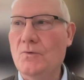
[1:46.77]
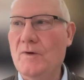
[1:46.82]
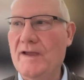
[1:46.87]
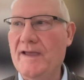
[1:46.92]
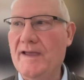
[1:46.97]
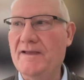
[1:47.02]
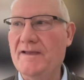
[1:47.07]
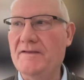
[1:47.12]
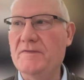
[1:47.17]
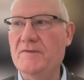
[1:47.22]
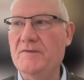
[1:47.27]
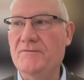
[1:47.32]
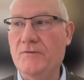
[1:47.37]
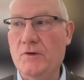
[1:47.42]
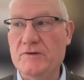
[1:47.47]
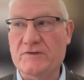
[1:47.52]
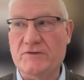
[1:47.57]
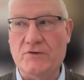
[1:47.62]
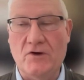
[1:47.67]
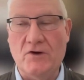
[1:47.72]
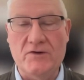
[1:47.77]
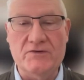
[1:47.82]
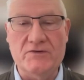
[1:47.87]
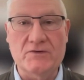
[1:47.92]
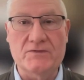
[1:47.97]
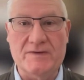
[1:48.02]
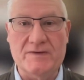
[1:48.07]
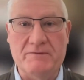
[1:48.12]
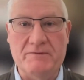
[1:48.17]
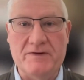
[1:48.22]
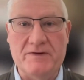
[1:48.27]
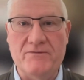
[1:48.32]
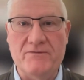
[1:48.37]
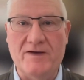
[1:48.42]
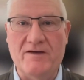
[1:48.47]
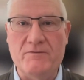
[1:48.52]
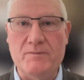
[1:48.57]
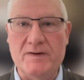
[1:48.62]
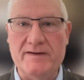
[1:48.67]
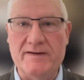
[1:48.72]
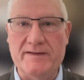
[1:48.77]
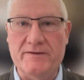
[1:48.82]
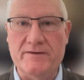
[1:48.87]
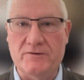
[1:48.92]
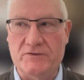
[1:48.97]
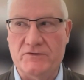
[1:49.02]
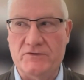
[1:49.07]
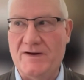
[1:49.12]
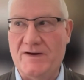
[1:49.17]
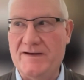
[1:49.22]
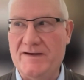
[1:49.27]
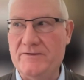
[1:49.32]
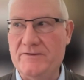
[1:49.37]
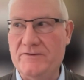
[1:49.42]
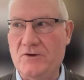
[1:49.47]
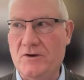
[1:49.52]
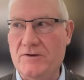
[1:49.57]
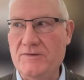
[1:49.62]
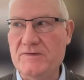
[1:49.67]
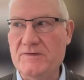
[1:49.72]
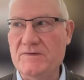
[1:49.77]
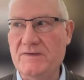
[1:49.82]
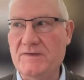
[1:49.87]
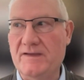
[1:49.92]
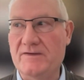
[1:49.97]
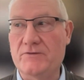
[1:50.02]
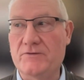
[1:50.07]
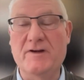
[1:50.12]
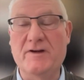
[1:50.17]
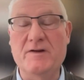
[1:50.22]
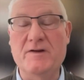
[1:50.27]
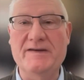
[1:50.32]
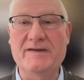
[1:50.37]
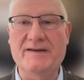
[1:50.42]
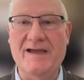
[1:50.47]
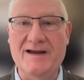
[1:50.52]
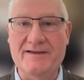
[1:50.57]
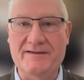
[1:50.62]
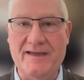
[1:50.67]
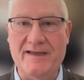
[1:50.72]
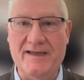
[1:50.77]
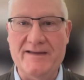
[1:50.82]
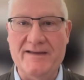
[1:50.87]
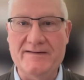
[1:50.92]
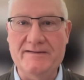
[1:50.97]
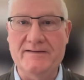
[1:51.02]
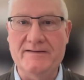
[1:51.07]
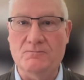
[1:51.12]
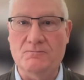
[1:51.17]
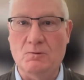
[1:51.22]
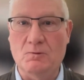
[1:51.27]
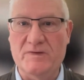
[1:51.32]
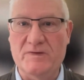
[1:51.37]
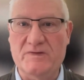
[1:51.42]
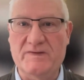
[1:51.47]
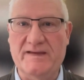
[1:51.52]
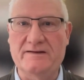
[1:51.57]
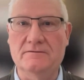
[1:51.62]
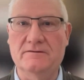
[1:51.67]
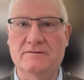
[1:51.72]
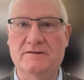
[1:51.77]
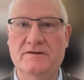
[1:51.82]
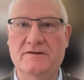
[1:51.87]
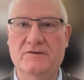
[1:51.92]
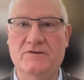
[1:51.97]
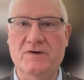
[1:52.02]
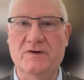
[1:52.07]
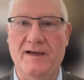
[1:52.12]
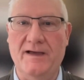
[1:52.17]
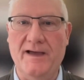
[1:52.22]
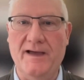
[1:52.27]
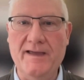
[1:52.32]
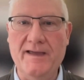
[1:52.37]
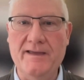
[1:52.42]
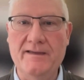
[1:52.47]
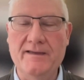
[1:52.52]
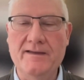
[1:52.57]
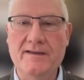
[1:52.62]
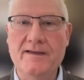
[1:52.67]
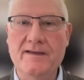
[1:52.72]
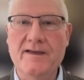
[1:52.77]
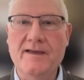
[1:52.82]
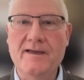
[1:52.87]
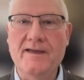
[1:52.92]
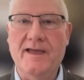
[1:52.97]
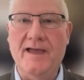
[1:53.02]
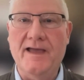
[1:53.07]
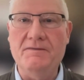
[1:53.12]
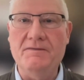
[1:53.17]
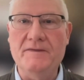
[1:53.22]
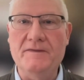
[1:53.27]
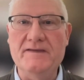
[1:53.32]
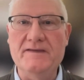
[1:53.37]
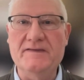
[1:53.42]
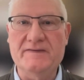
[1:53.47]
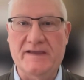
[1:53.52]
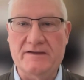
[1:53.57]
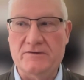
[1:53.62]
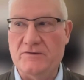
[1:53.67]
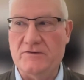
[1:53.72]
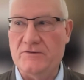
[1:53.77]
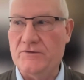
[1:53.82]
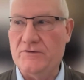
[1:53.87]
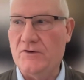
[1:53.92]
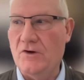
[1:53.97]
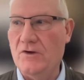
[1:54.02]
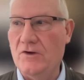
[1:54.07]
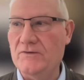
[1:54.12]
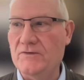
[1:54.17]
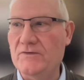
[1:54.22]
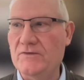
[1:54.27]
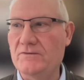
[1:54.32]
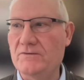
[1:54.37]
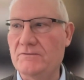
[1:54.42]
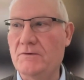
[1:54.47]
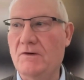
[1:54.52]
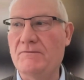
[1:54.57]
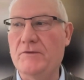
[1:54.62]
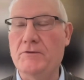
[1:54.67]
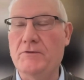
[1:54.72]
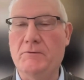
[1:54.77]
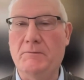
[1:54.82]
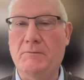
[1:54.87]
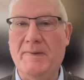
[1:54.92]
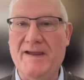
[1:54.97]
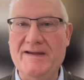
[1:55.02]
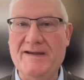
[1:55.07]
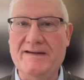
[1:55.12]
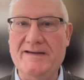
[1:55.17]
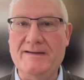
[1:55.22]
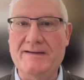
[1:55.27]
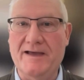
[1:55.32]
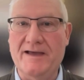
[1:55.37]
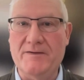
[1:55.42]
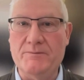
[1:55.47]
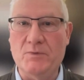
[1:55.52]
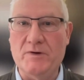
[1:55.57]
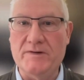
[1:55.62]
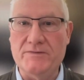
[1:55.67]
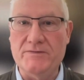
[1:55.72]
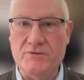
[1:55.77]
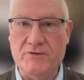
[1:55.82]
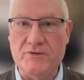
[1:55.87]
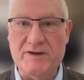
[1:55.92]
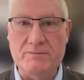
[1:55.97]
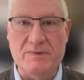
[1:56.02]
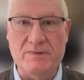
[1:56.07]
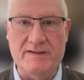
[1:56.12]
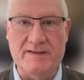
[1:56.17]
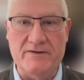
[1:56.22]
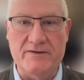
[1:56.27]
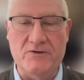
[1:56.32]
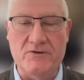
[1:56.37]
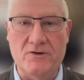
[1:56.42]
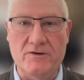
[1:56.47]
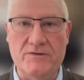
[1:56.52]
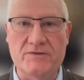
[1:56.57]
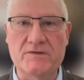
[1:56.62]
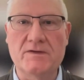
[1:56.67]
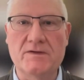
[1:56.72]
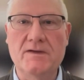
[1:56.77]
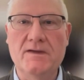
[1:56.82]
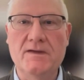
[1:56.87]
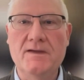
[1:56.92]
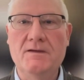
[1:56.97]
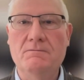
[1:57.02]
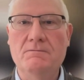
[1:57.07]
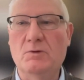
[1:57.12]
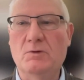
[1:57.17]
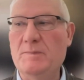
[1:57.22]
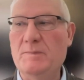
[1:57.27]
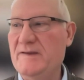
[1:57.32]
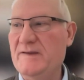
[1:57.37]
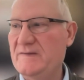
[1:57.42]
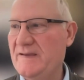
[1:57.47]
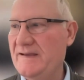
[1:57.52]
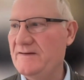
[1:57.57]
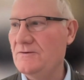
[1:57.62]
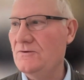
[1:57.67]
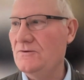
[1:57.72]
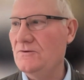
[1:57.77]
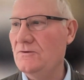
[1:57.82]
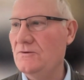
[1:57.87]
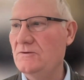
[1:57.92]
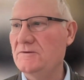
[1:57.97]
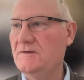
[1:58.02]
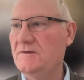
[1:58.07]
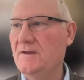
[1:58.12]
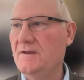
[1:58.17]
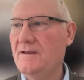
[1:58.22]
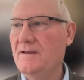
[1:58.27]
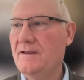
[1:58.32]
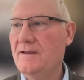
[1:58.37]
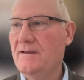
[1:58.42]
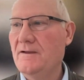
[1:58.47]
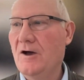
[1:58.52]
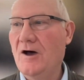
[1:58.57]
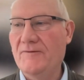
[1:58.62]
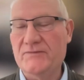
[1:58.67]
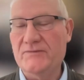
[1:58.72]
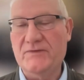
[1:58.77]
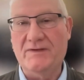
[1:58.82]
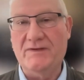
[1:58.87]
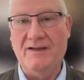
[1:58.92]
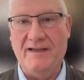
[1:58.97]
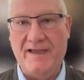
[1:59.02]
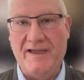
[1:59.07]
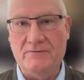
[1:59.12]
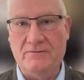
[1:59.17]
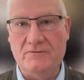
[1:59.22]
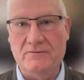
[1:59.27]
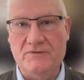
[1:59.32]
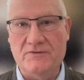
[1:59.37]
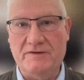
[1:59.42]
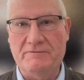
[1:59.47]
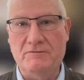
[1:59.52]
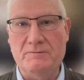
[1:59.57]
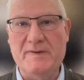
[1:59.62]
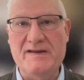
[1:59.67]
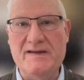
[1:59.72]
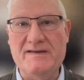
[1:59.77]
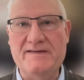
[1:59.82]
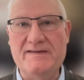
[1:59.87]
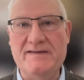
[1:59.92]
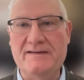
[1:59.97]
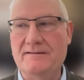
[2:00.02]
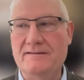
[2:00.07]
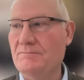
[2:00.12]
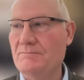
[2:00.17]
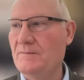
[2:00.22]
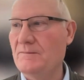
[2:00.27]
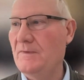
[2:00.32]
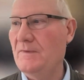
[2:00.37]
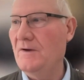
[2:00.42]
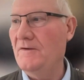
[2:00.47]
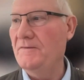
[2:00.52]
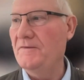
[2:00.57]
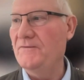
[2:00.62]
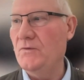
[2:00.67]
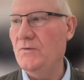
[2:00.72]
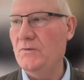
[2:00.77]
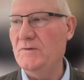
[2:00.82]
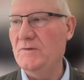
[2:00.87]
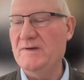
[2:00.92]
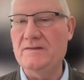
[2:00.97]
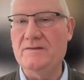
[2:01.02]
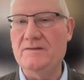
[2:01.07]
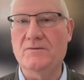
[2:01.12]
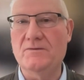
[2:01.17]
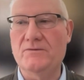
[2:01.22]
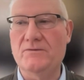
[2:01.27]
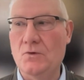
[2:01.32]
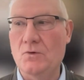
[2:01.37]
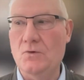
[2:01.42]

where the first tranche of 75 million Australian dollars has already been allocated and was settled in July, and the second tranche of the remaining 9.3 million dollars will be settled after our annual general meeting on the 14th